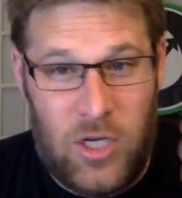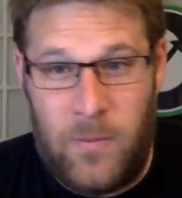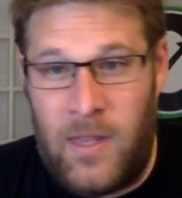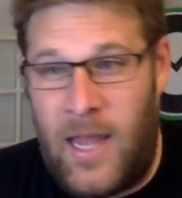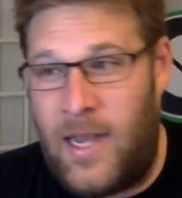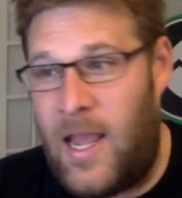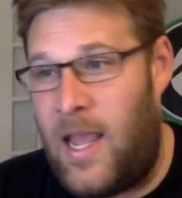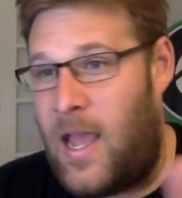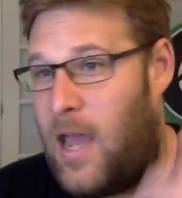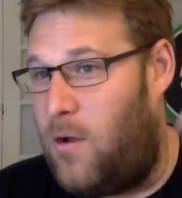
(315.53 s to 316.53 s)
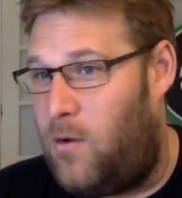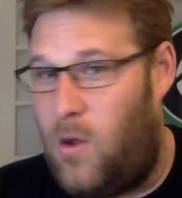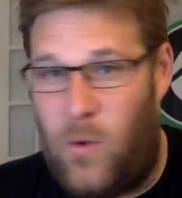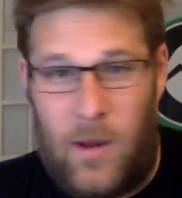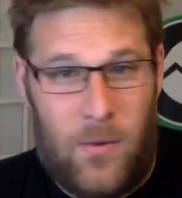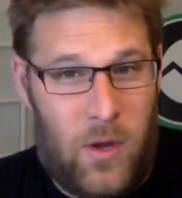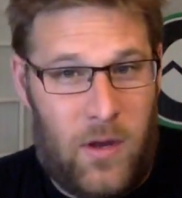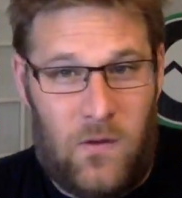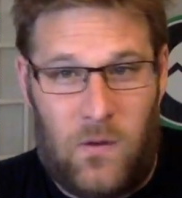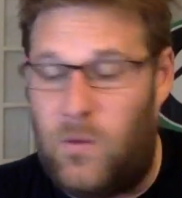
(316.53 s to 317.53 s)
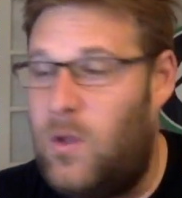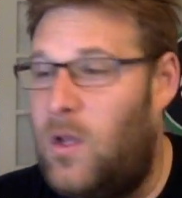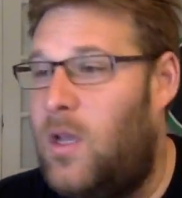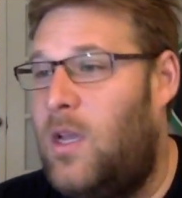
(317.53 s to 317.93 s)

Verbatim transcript: gym in that day. I don't know when I'm going to